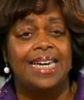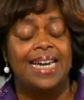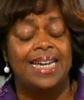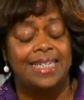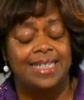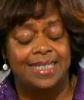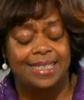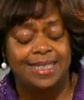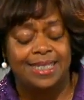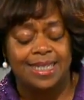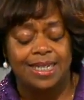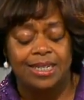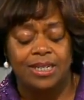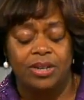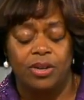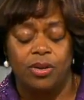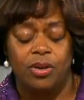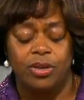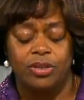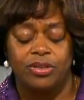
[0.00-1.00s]
and dissent
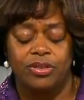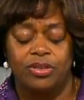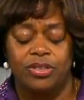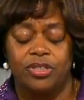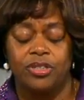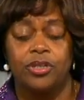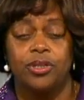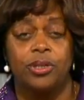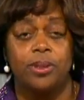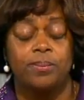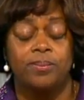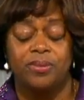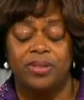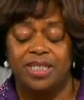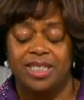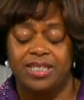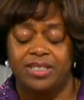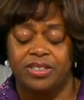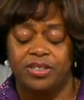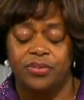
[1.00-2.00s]
laws to curb
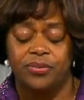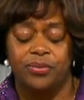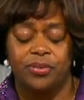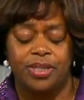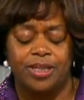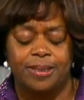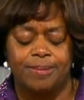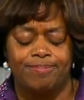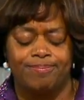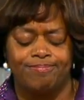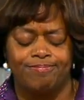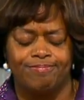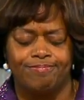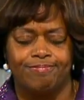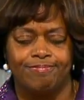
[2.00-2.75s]
religious freedom.